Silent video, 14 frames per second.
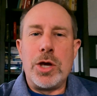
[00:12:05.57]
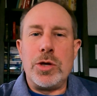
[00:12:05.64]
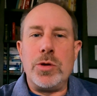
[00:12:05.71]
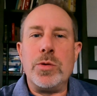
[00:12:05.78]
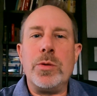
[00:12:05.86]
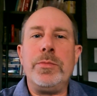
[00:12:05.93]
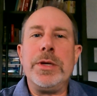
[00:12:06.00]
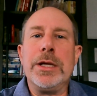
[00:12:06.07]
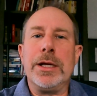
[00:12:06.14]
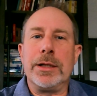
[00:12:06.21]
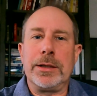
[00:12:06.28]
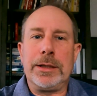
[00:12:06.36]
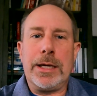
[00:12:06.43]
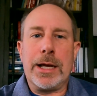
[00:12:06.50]
you
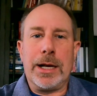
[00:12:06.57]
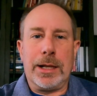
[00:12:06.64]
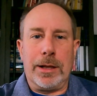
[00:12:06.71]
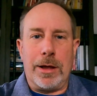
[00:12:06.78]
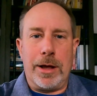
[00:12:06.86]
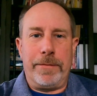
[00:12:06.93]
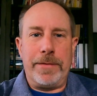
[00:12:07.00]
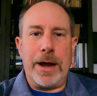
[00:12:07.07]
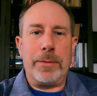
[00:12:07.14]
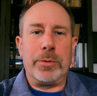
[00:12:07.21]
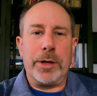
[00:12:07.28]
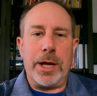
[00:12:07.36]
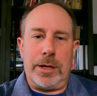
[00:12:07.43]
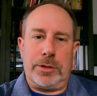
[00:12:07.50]
immediately get a lot of
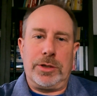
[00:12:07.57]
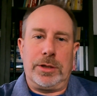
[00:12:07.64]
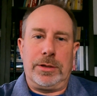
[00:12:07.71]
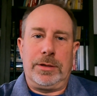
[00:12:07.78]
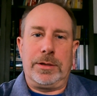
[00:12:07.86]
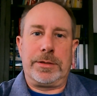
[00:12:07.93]
apprehension.